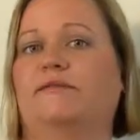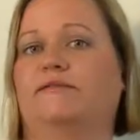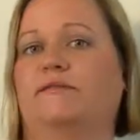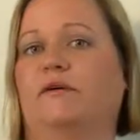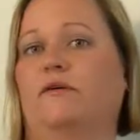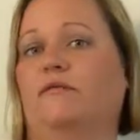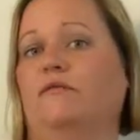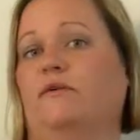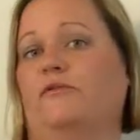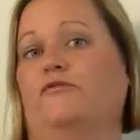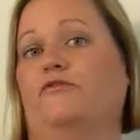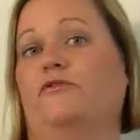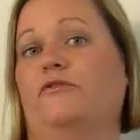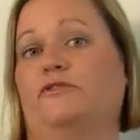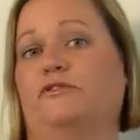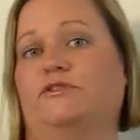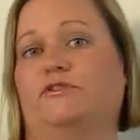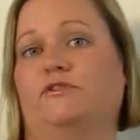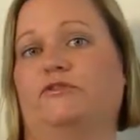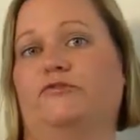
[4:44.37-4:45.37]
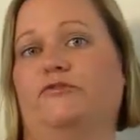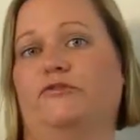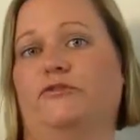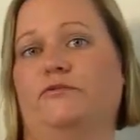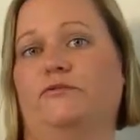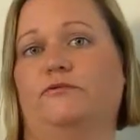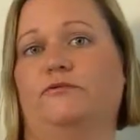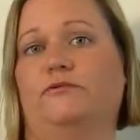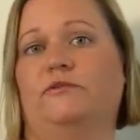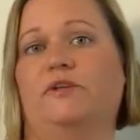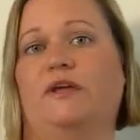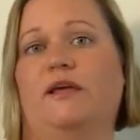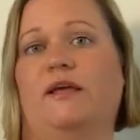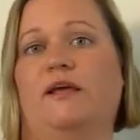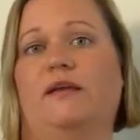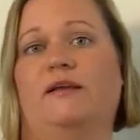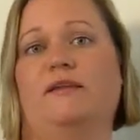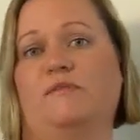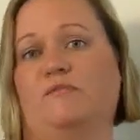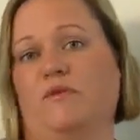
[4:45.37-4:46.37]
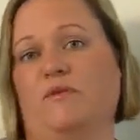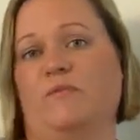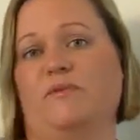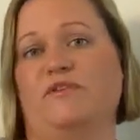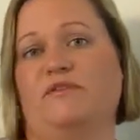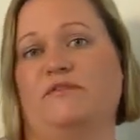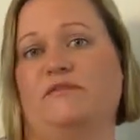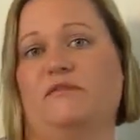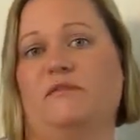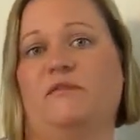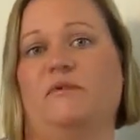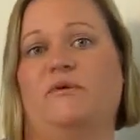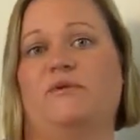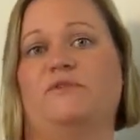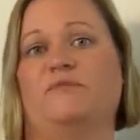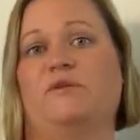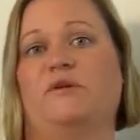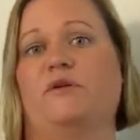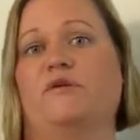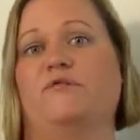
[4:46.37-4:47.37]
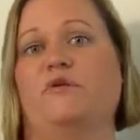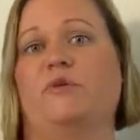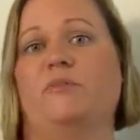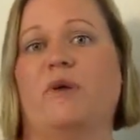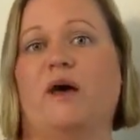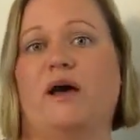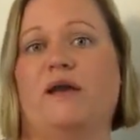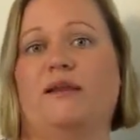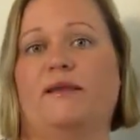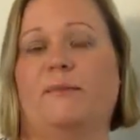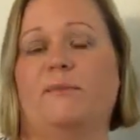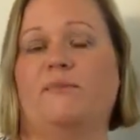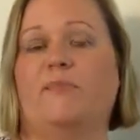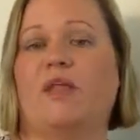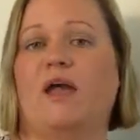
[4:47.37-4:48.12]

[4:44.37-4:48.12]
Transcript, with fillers: So when food's just food and its purpose is the nourishment of your body,